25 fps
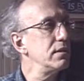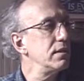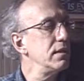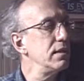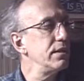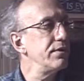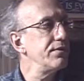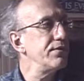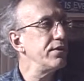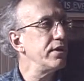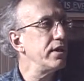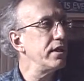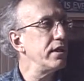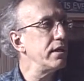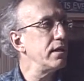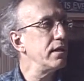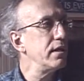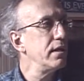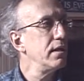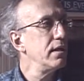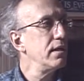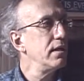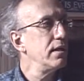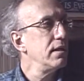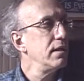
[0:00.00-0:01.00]
listening,
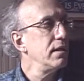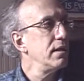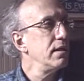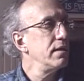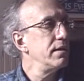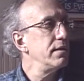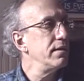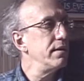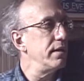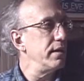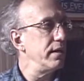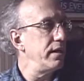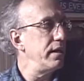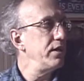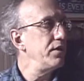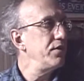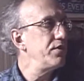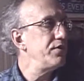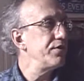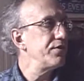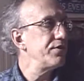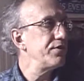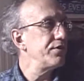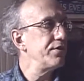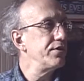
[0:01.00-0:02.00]
the
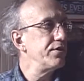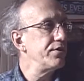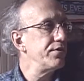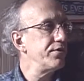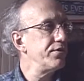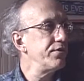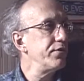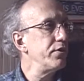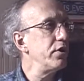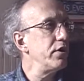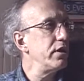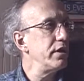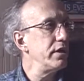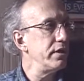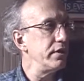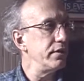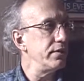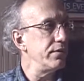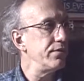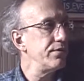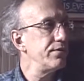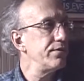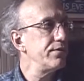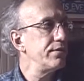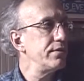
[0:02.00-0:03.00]
Aegis
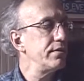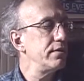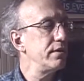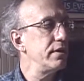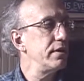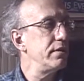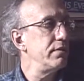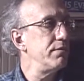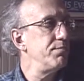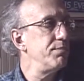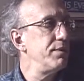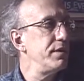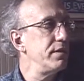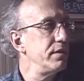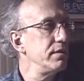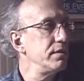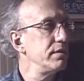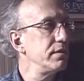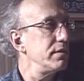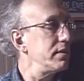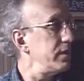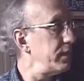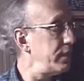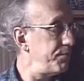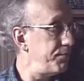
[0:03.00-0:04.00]
destroyers that are
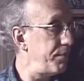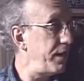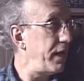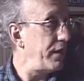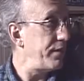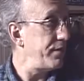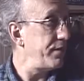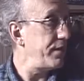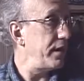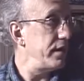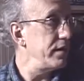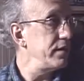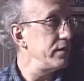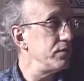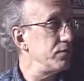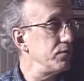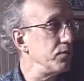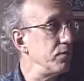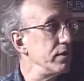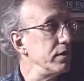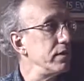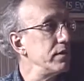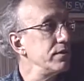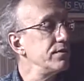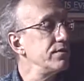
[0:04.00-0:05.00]
built at Bath Iron
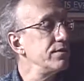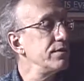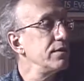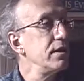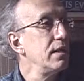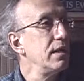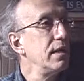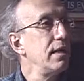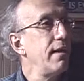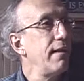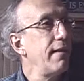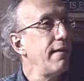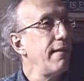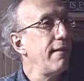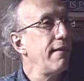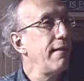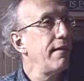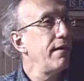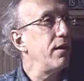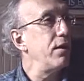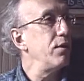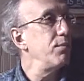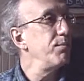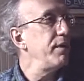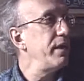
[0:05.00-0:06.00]
Works
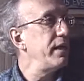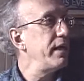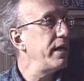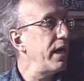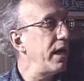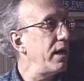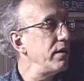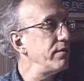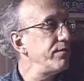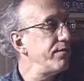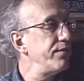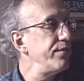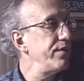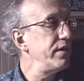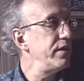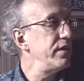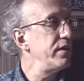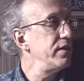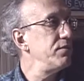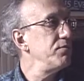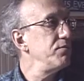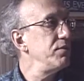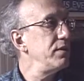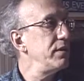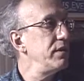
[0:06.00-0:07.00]
are being
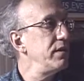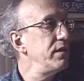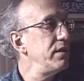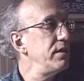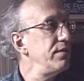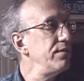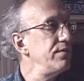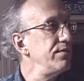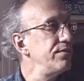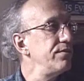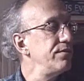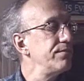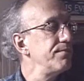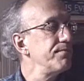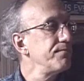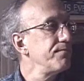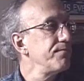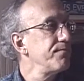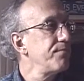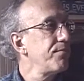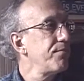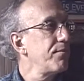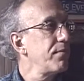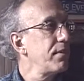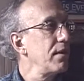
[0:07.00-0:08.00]
outfitted with these
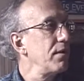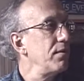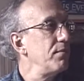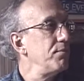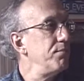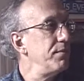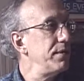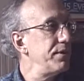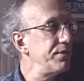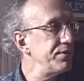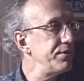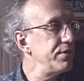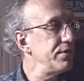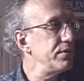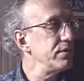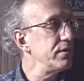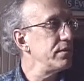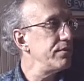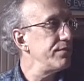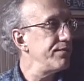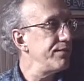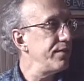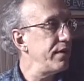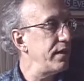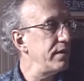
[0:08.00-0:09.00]
missile
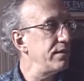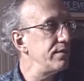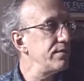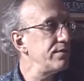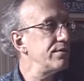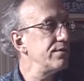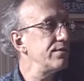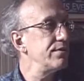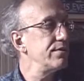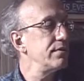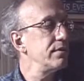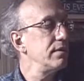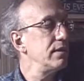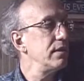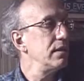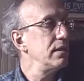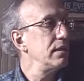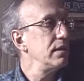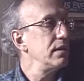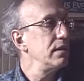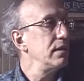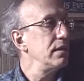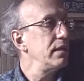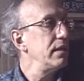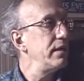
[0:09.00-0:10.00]
defense
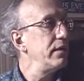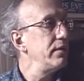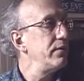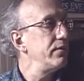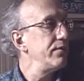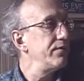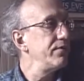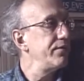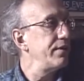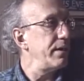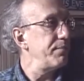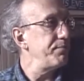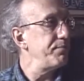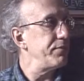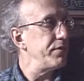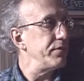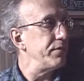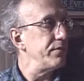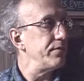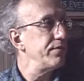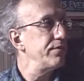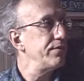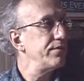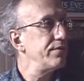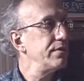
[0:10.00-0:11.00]

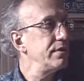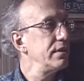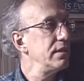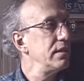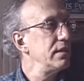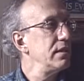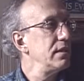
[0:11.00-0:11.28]
interceptors,